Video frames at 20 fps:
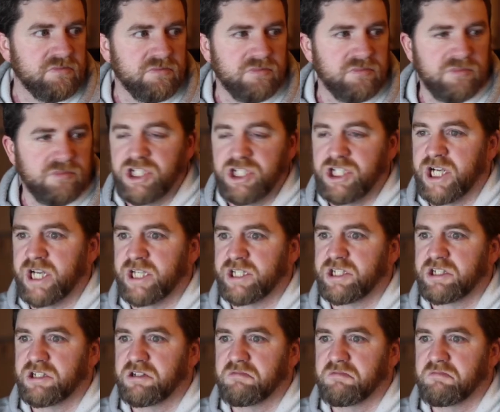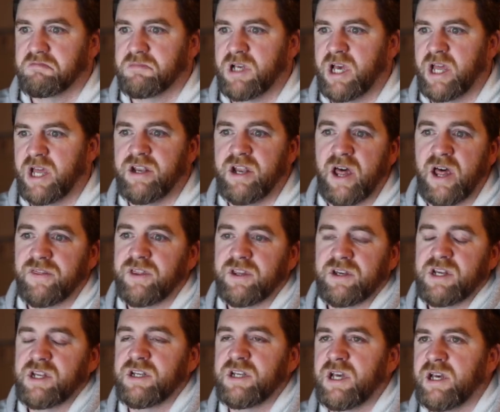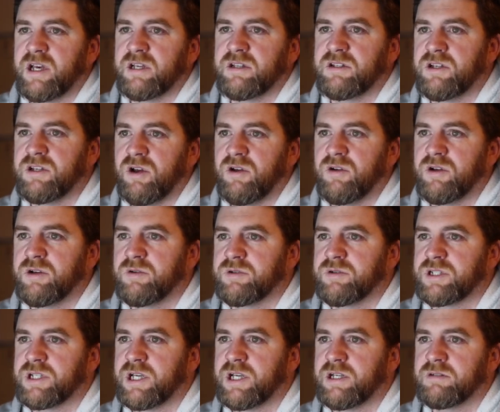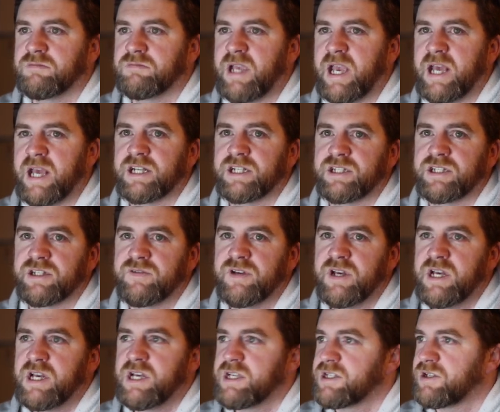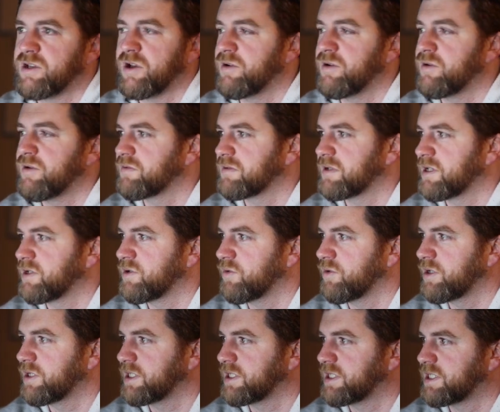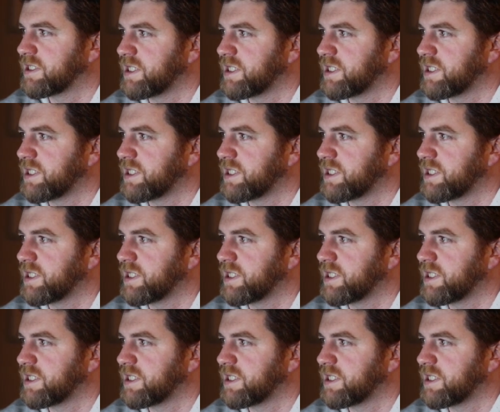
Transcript: just a nothing. It was a additive. So in order to see